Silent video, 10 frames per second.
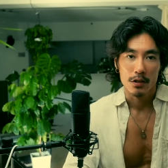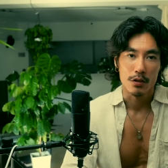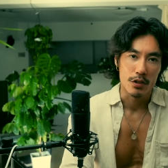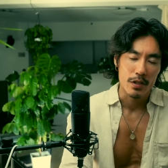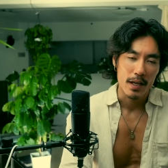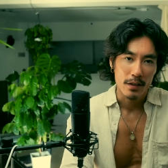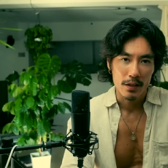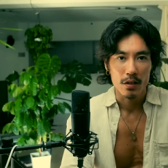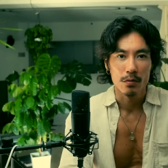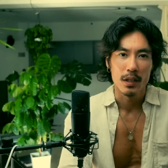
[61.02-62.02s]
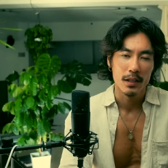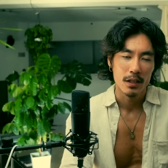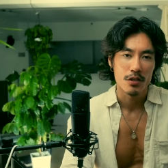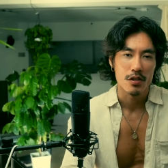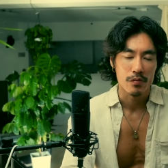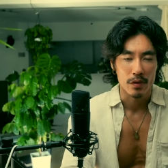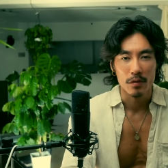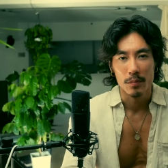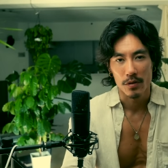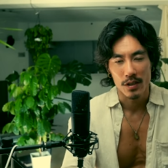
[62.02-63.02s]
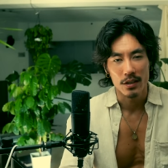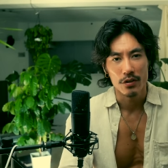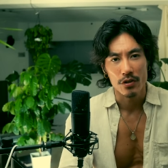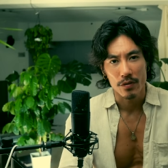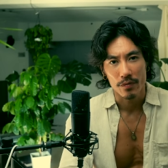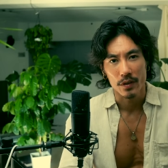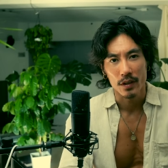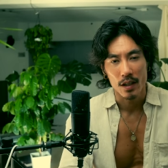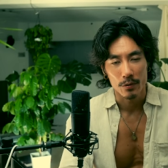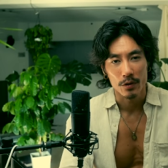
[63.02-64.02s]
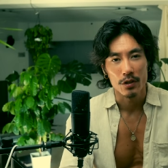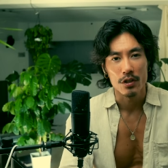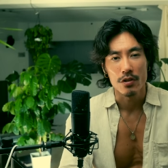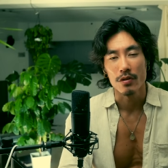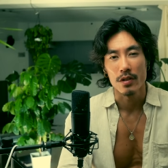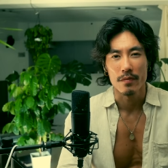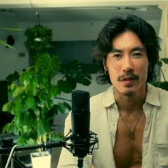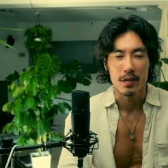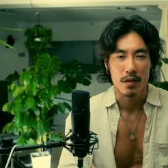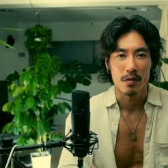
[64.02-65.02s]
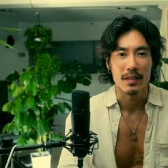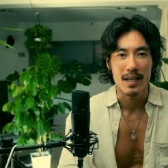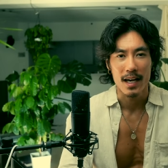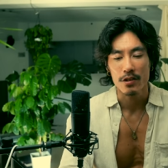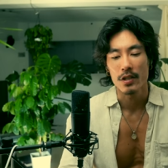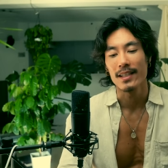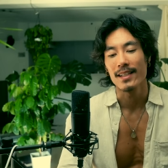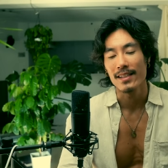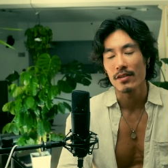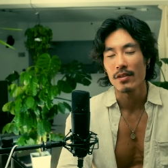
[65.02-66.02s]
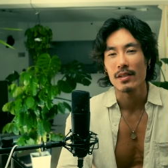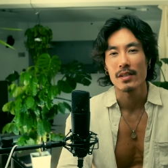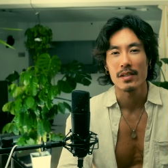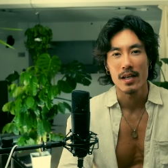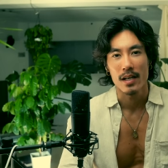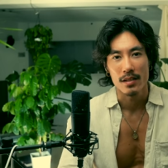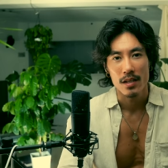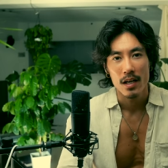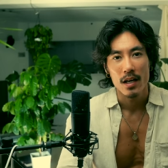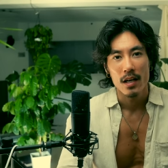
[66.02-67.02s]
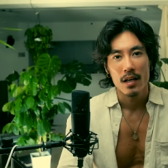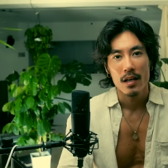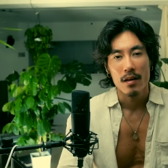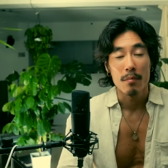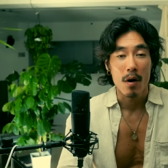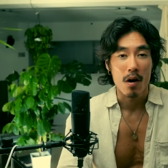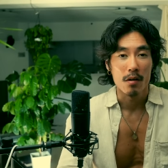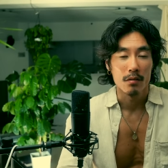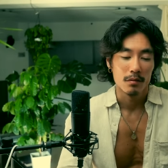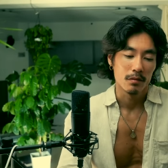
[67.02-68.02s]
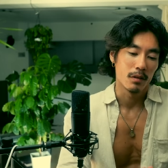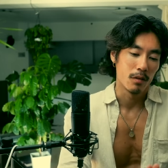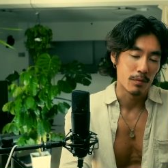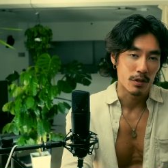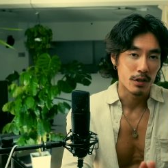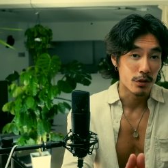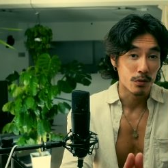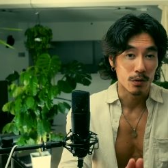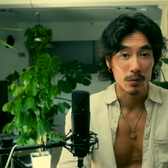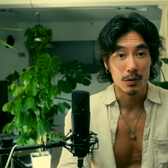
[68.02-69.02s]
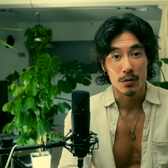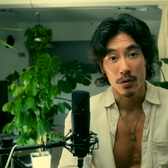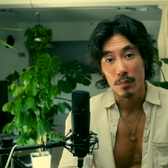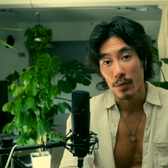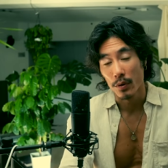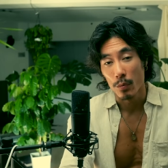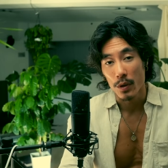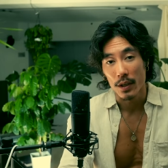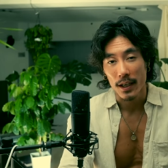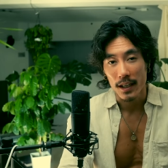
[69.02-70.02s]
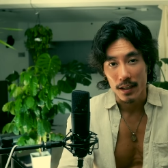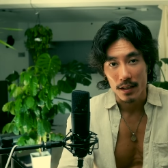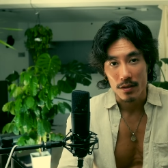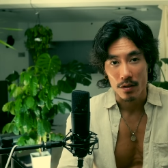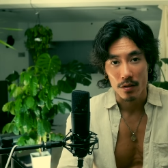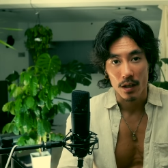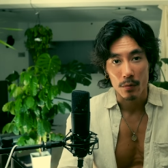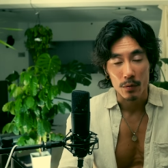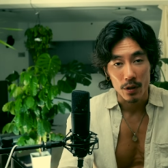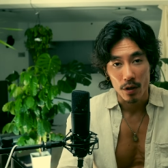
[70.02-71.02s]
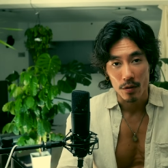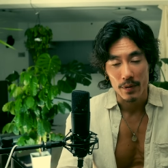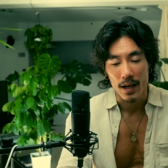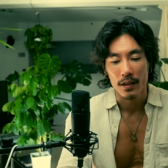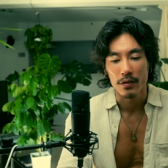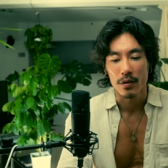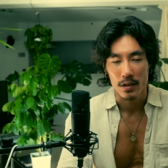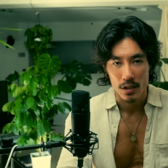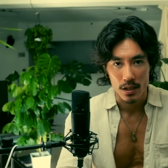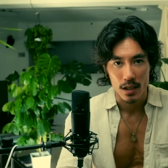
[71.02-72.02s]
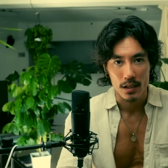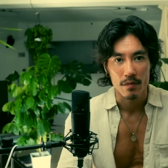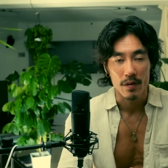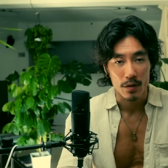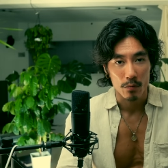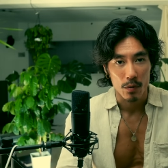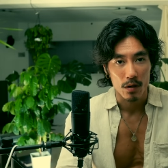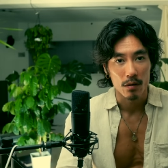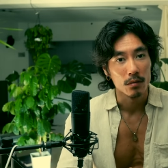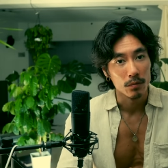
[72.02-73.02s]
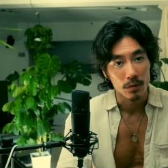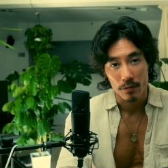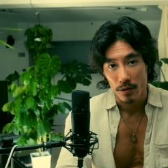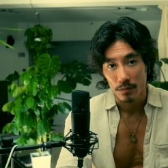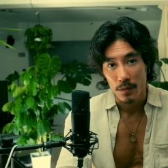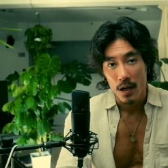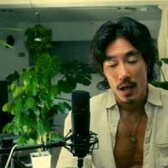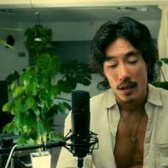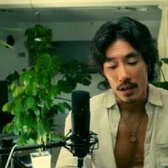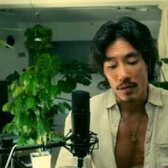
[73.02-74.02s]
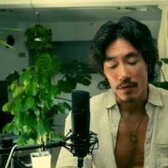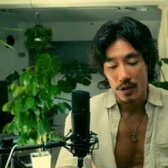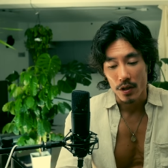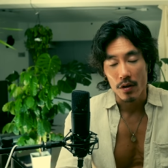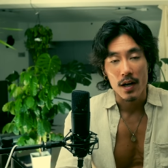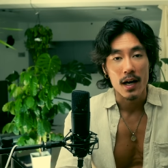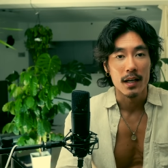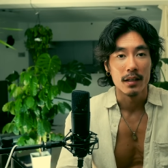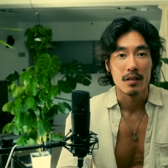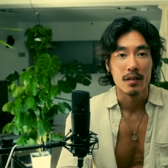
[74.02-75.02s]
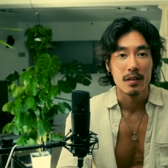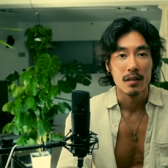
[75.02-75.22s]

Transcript: So this technique called identity shifting or personality shifting that I'm going to teach you in this video is actually easy to understand, but obviously you're the one who's going to put the work in it. So I really hope that you understand very well from this video and